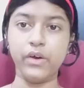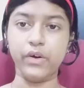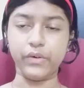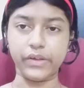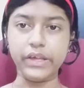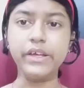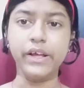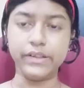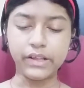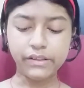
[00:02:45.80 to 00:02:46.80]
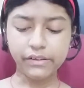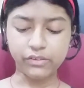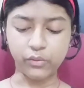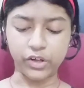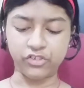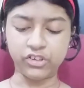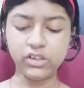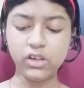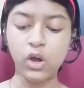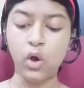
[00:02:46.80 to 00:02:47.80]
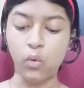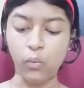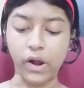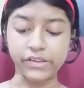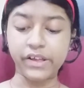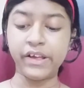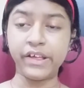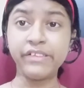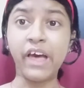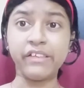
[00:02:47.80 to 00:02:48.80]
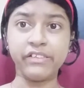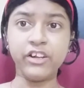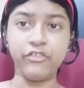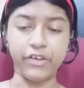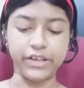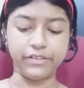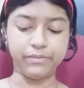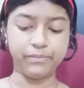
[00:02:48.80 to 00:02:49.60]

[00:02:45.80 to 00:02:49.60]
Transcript: Okay, the next question. What is acid rain?